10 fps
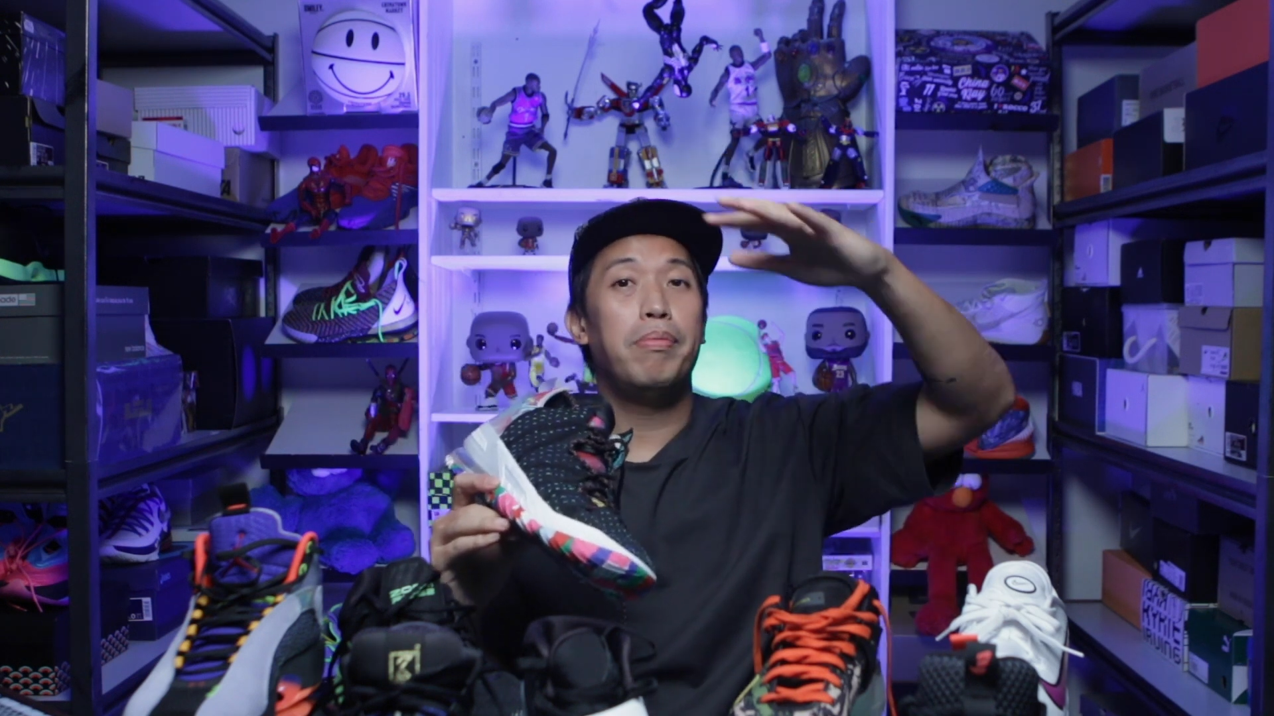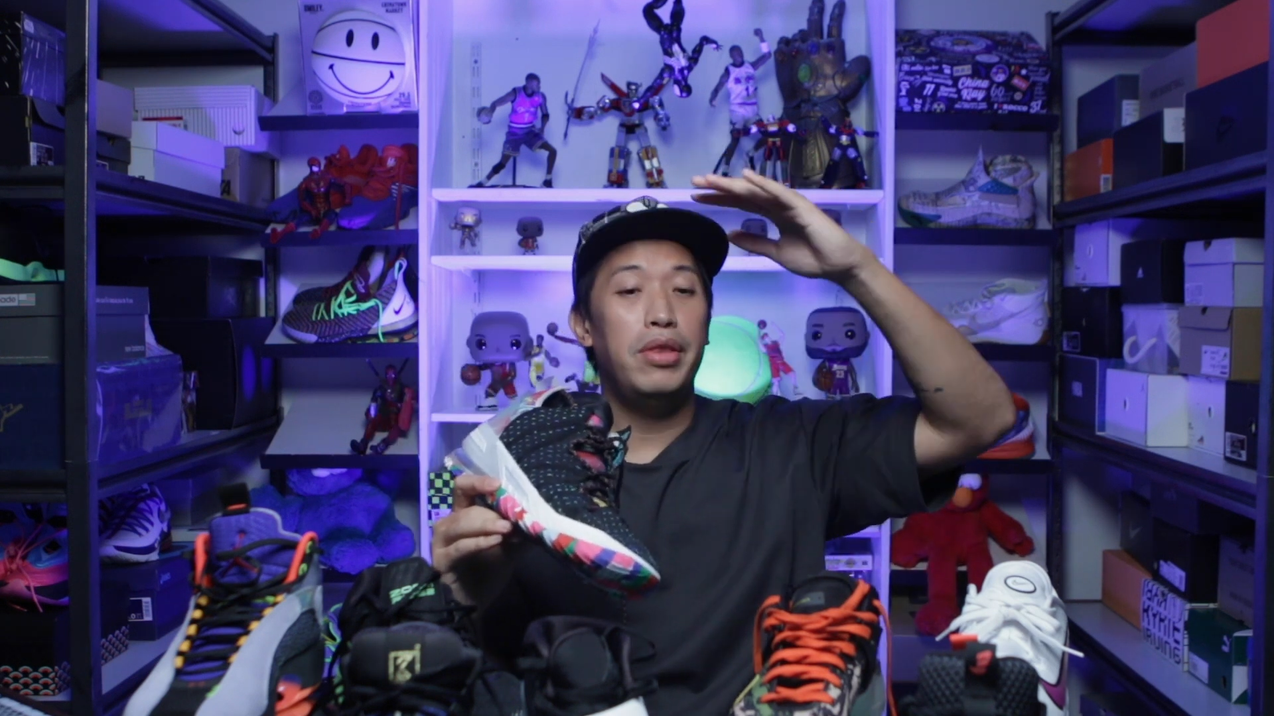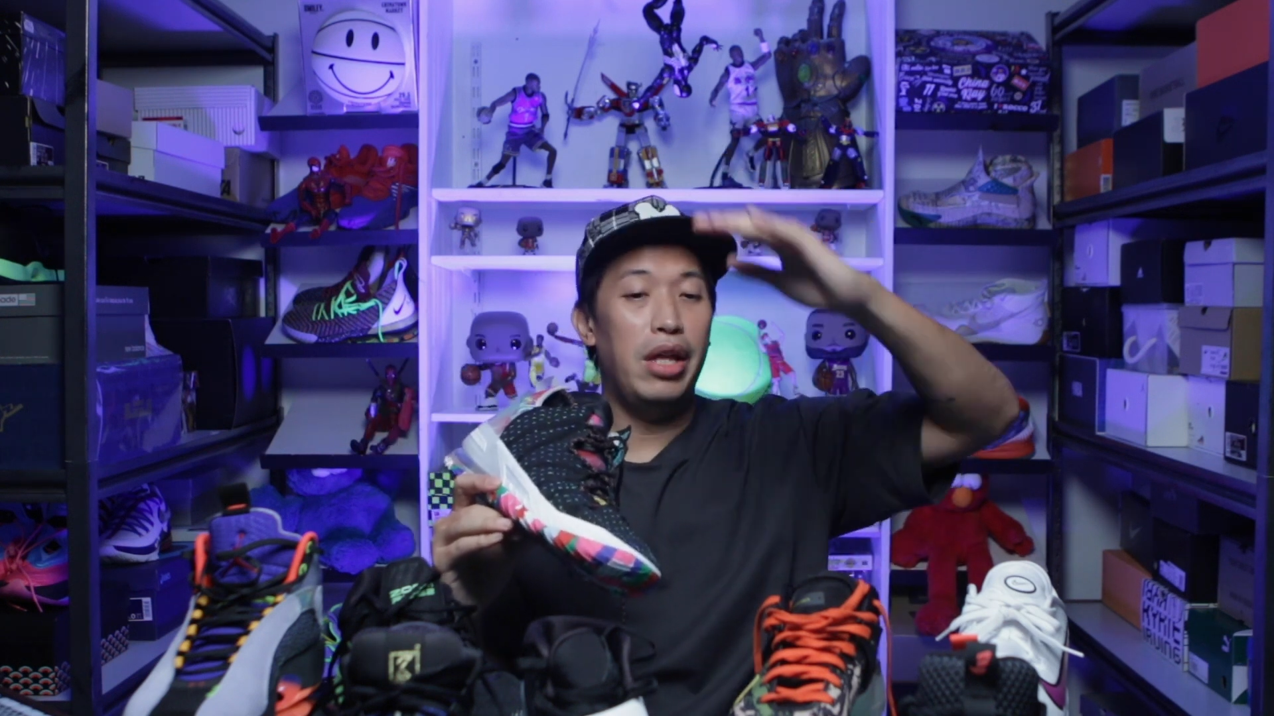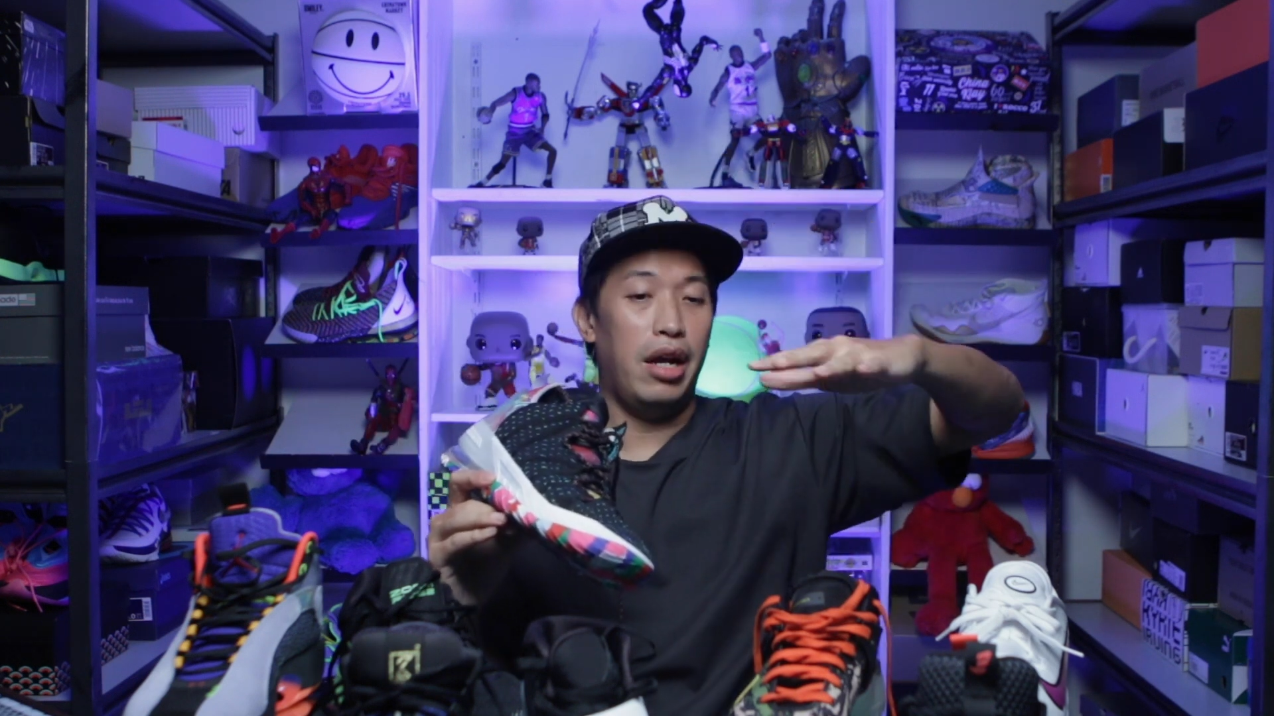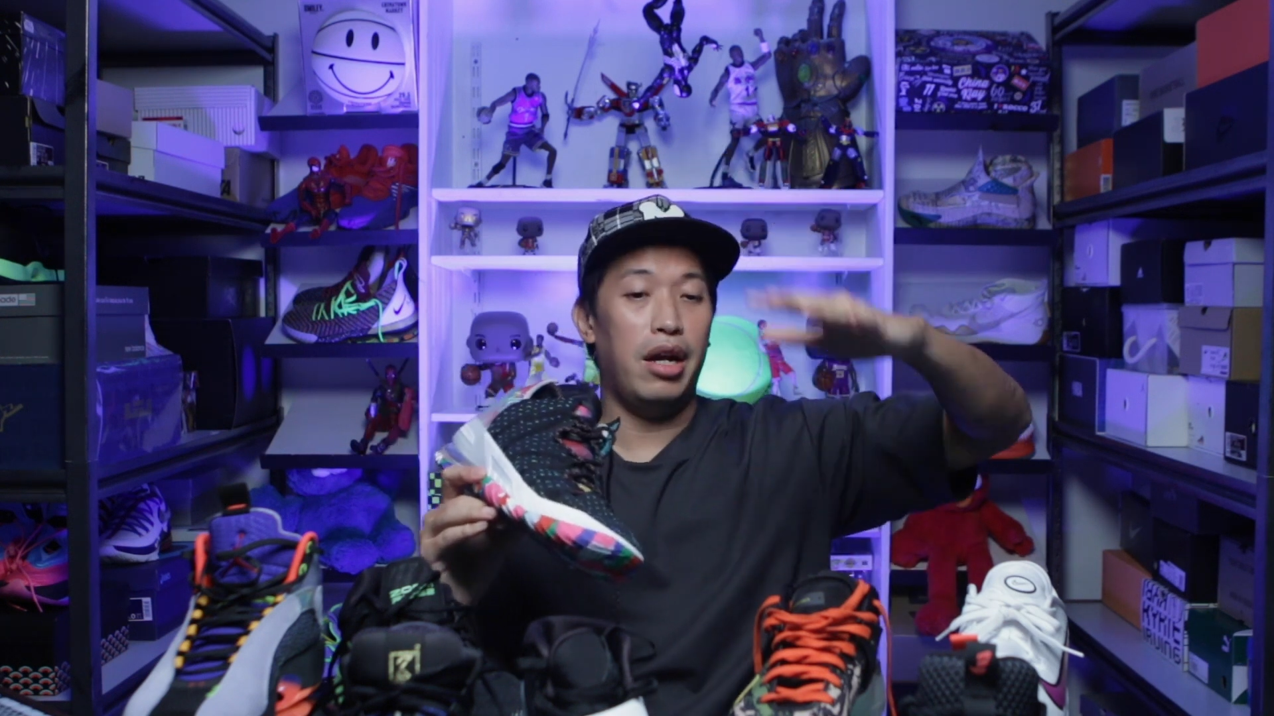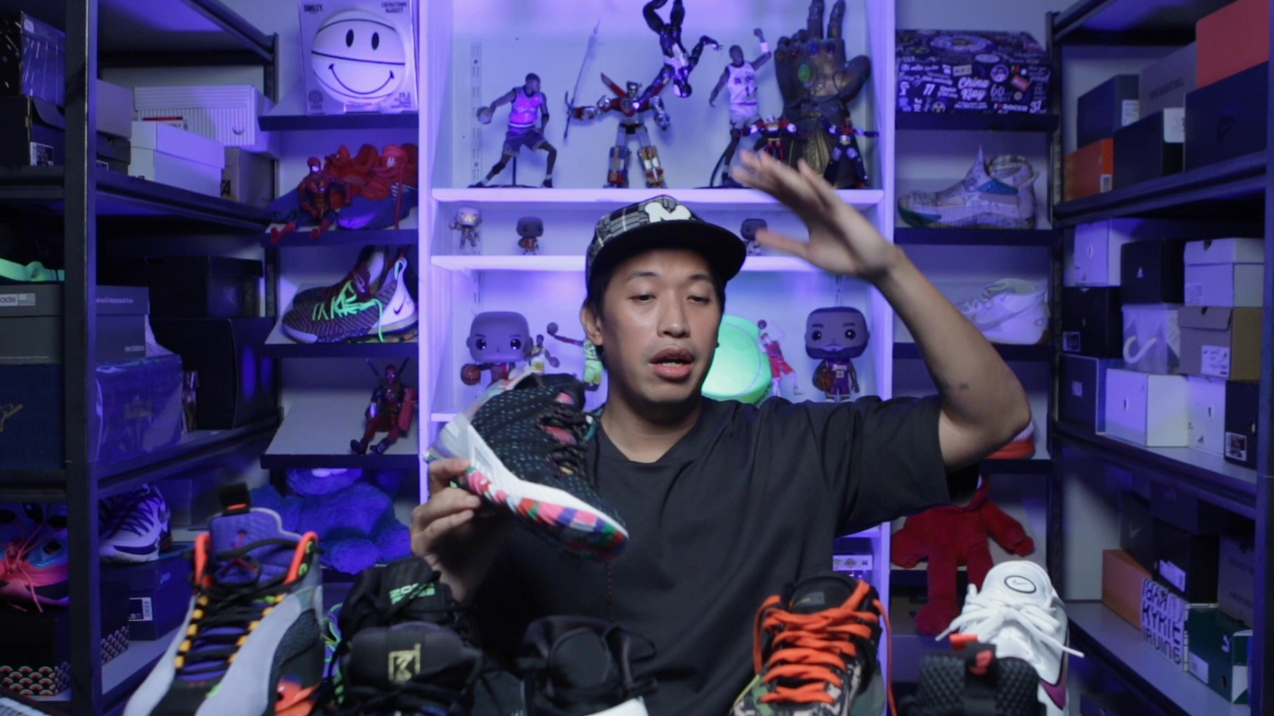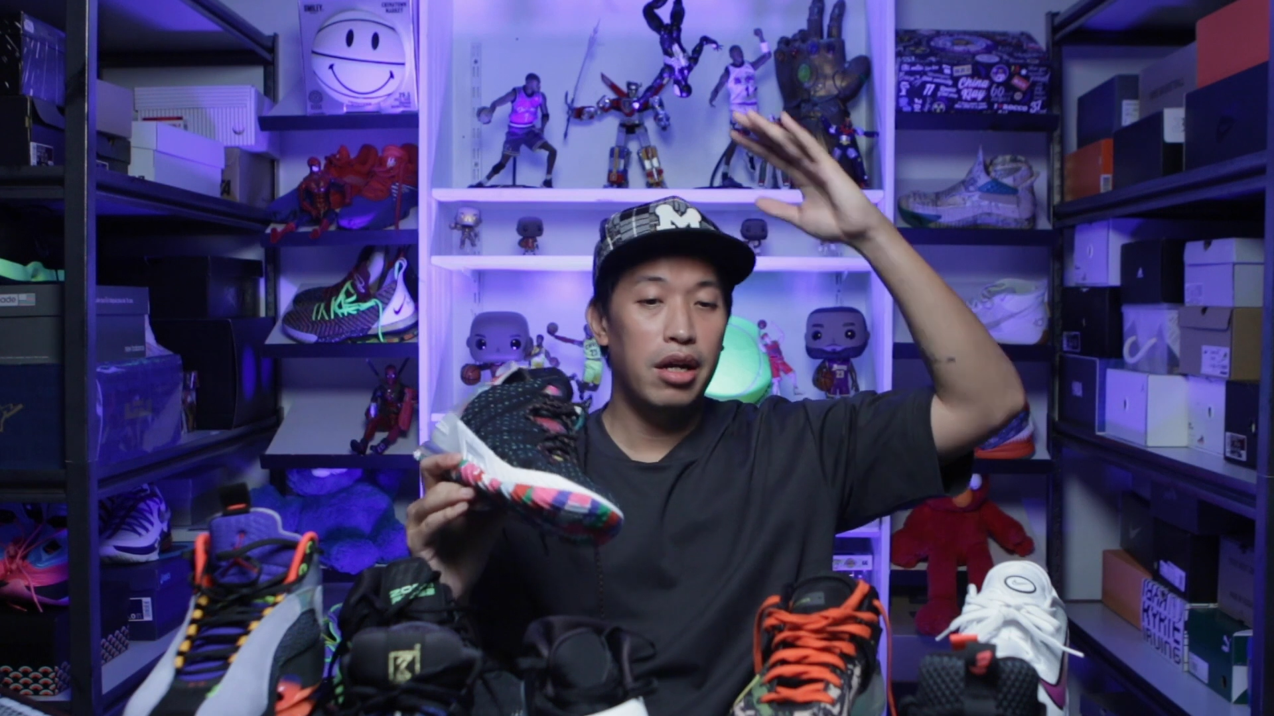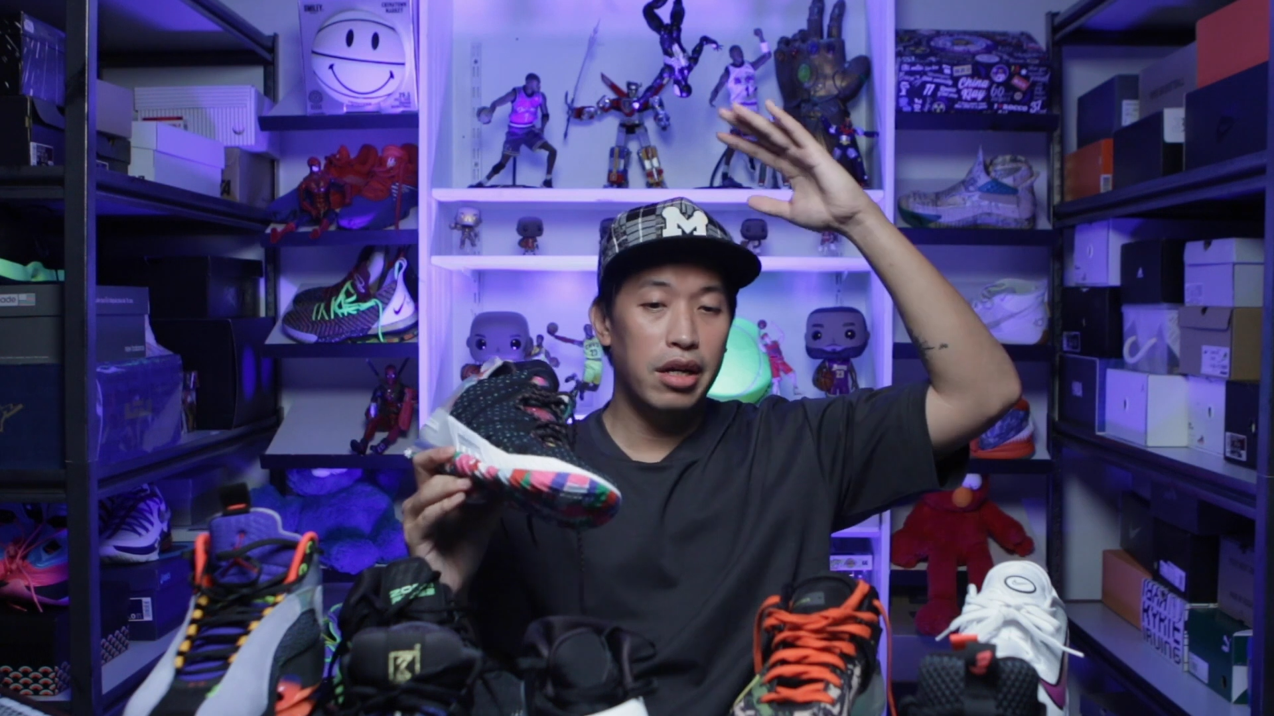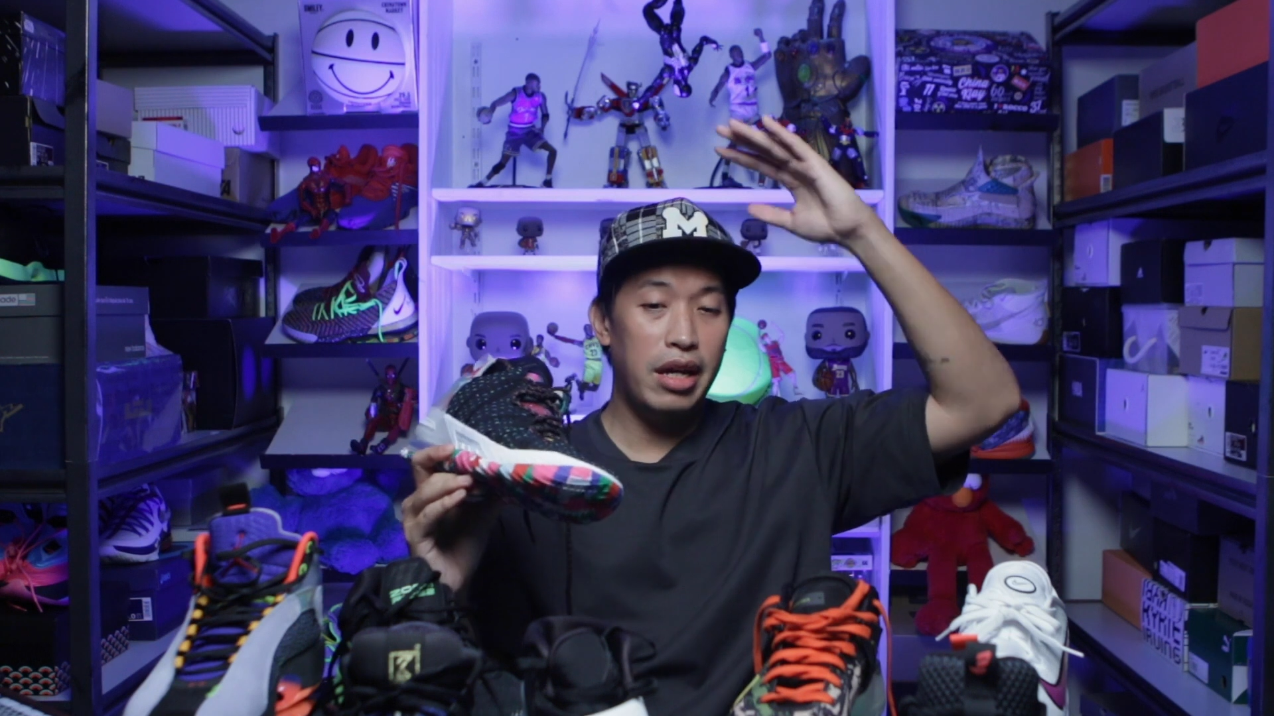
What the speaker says: their